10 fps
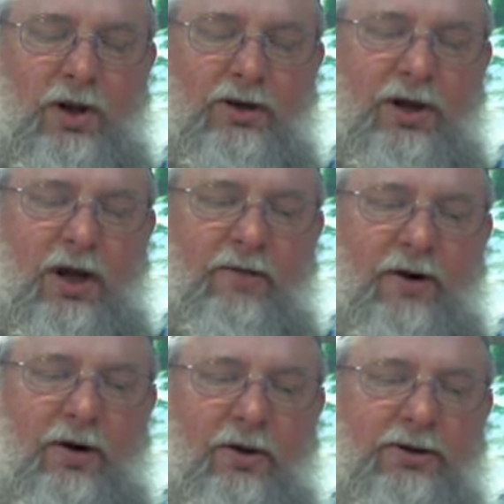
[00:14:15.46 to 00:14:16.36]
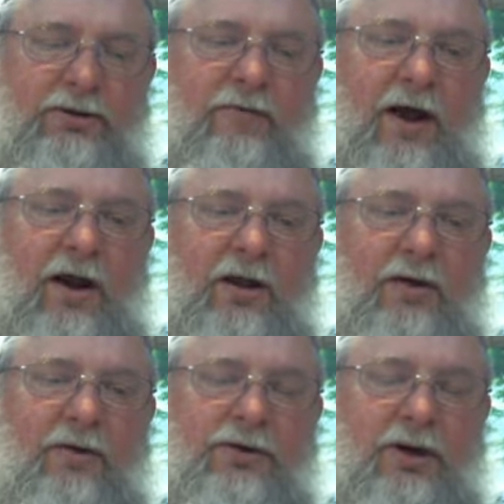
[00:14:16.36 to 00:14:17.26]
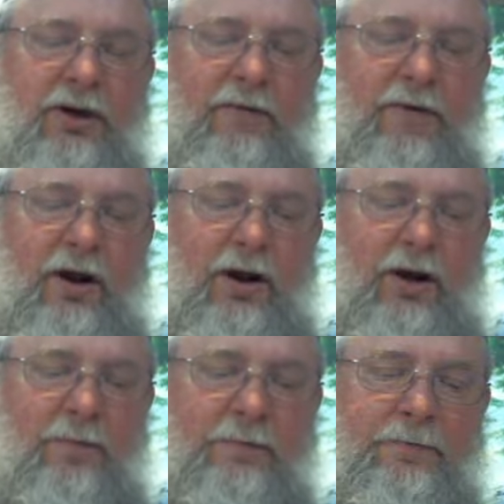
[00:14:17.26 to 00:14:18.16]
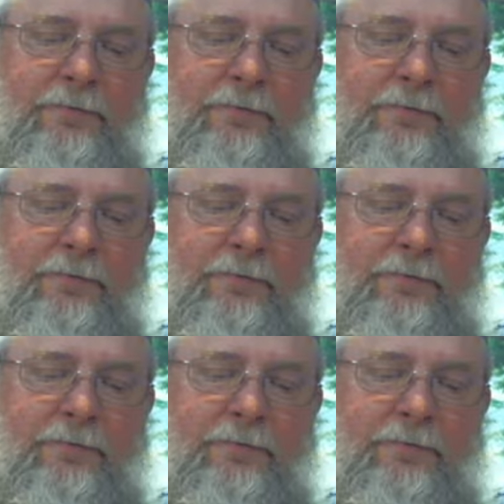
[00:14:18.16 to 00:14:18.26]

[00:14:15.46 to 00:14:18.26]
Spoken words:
in Tophet, or this valley of the son of Hinnom.